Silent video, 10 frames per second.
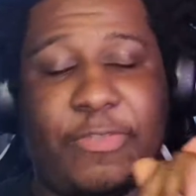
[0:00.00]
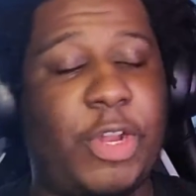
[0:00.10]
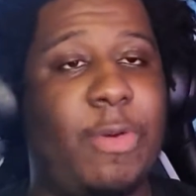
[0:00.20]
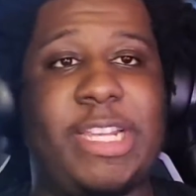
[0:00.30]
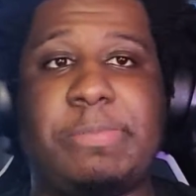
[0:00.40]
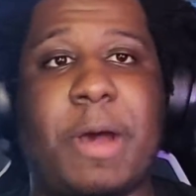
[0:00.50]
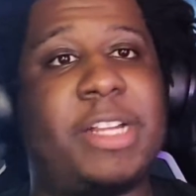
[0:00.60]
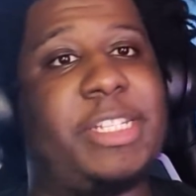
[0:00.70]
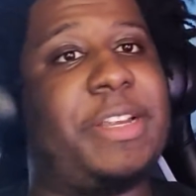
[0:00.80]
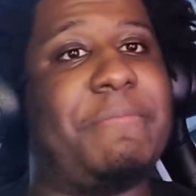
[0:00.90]
This video ain't
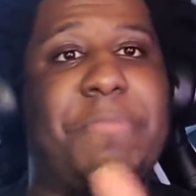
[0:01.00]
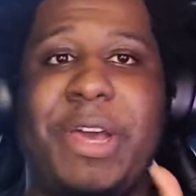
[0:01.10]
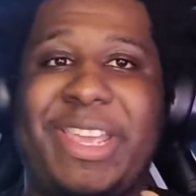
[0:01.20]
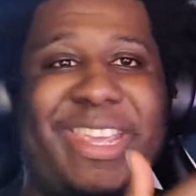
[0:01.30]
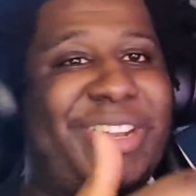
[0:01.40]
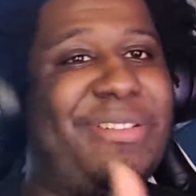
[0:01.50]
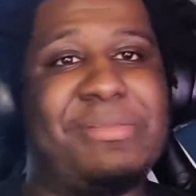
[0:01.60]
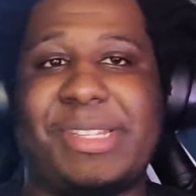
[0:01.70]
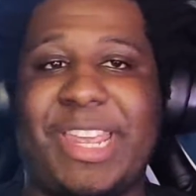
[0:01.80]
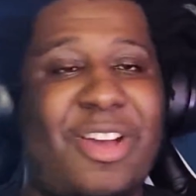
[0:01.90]
sponsored, but you know what
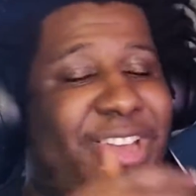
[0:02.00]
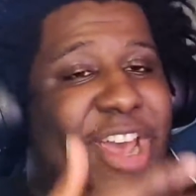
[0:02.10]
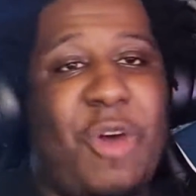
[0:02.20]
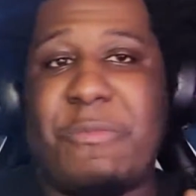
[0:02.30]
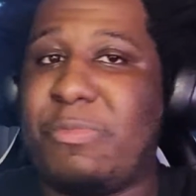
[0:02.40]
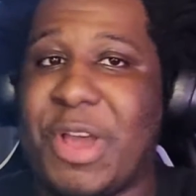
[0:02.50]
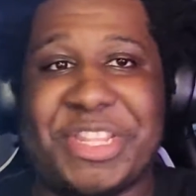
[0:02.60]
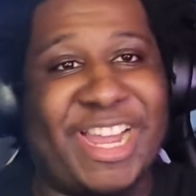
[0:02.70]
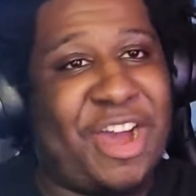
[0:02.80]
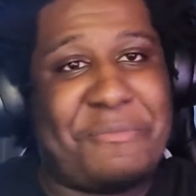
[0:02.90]
I'm saying? Y'all can help a
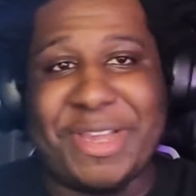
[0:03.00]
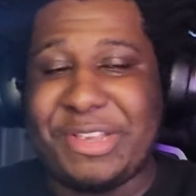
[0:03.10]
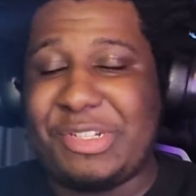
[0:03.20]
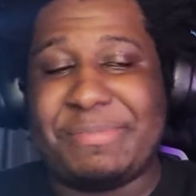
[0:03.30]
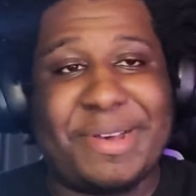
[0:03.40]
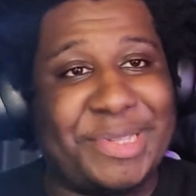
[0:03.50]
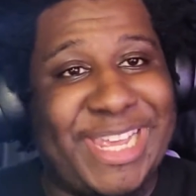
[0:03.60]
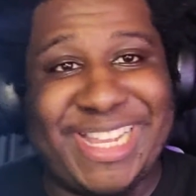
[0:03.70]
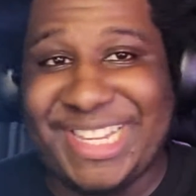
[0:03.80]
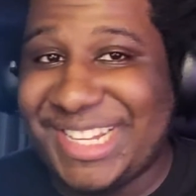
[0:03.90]
brother out by using my
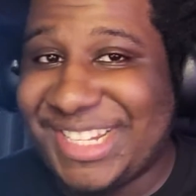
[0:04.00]
link in the